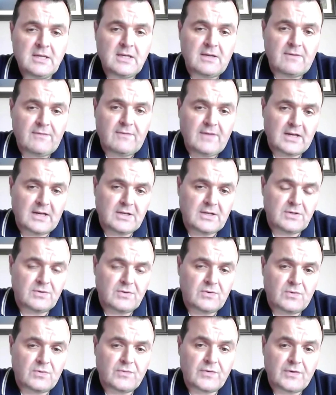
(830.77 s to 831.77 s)

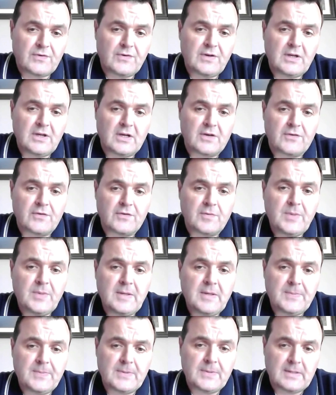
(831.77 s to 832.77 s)
affecting over 300
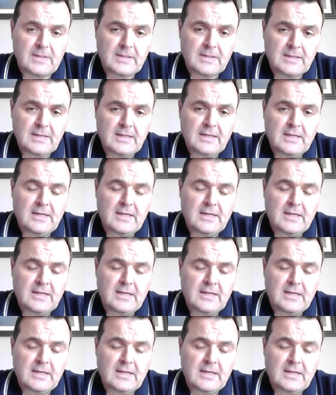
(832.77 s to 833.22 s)
people